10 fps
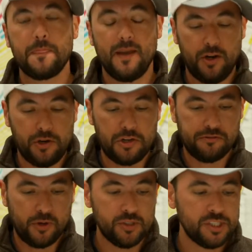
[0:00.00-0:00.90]
and our
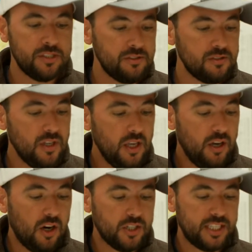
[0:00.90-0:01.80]
devotions
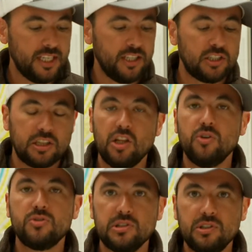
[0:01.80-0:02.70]
are taking a
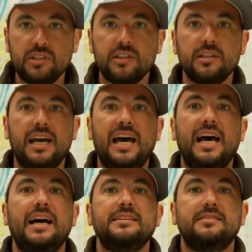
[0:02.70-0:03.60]
close look
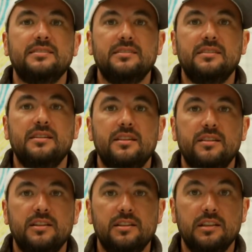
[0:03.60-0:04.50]
at
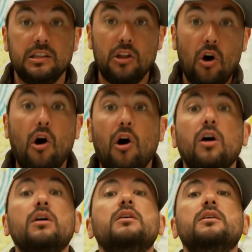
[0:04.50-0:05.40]
the
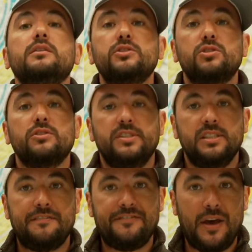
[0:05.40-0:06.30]
law that serves as
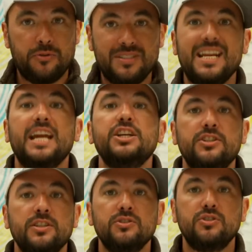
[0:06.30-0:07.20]
the
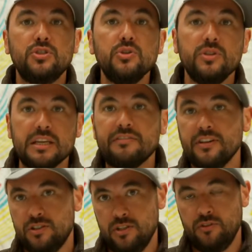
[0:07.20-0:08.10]
foundation to the
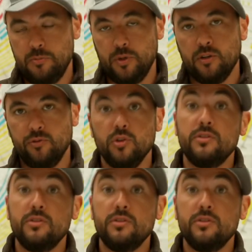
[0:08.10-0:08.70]
events of the book of Ruth.